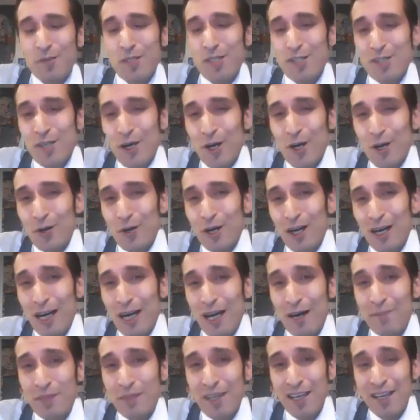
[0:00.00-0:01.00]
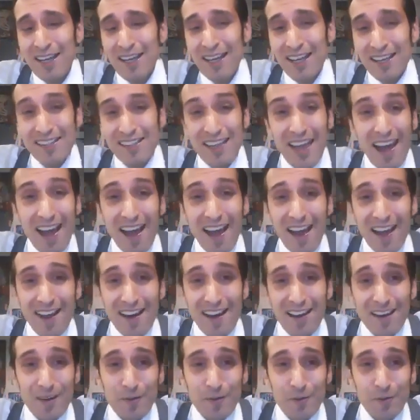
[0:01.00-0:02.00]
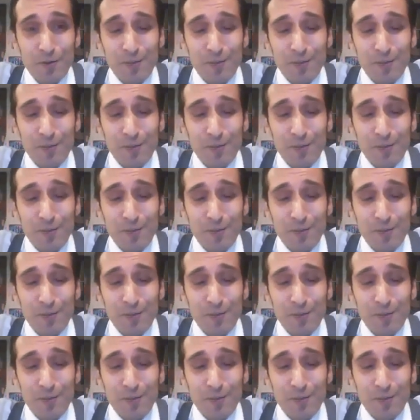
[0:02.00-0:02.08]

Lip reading: So yeah,